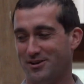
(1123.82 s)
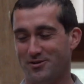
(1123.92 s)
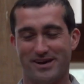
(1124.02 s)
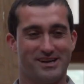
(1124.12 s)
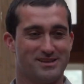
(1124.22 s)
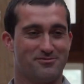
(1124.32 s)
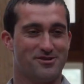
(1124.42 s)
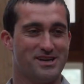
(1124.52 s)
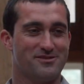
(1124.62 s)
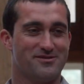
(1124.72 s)
going into the
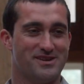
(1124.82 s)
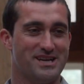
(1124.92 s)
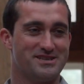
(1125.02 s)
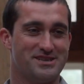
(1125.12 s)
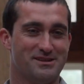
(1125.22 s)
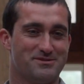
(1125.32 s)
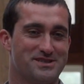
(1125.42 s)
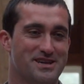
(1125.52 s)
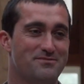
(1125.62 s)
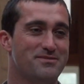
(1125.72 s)
perennial rotation helps
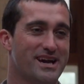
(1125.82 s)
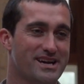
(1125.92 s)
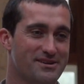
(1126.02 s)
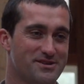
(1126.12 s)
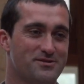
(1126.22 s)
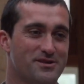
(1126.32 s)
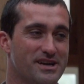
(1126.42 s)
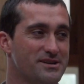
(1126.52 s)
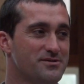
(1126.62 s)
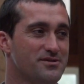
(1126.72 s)
us come back out into our
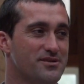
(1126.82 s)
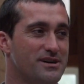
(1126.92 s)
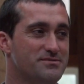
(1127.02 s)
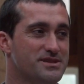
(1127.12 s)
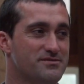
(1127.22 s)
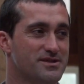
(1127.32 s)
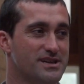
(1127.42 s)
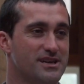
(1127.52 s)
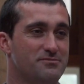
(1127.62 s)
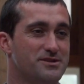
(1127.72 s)
annual crops and
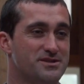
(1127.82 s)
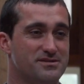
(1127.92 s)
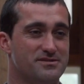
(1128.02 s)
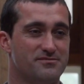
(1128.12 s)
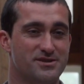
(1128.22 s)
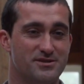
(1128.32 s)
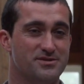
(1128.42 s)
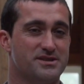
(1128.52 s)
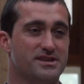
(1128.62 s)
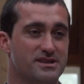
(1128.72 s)
really help us
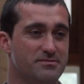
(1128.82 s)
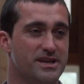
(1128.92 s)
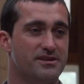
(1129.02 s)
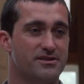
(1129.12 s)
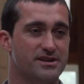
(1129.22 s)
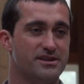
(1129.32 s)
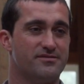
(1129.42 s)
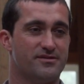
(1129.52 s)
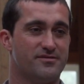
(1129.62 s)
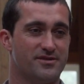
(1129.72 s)
reduce and eliminate our need
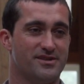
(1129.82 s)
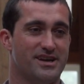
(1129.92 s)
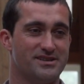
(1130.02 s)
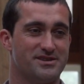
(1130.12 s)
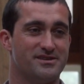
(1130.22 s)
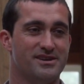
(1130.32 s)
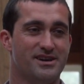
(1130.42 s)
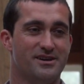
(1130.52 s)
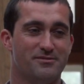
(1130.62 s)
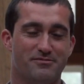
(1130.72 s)
for fertilizer.
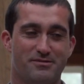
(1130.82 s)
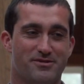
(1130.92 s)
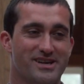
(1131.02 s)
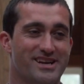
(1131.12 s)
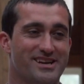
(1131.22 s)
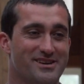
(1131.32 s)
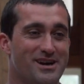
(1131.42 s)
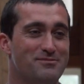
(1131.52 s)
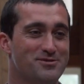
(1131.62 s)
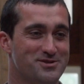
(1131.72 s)
We've been bringing in
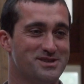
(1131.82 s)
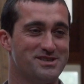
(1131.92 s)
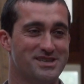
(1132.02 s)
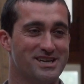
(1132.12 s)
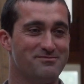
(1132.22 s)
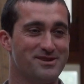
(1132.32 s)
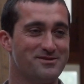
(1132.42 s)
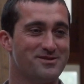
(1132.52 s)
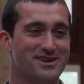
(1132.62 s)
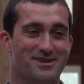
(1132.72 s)
composted chicken
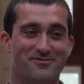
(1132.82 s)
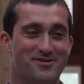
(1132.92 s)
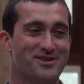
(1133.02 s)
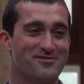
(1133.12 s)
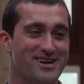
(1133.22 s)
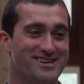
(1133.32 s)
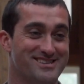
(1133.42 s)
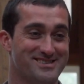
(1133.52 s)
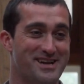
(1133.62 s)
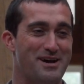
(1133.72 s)
manure and I'm very ready
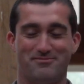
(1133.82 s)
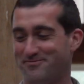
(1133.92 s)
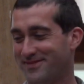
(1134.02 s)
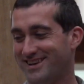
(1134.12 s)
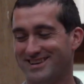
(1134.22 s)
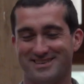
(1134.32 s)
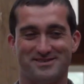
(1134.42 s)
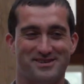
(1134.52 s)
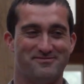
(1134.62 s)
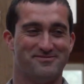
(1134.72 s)
to stop.
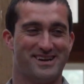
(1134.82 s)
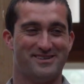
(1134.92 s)
So I'm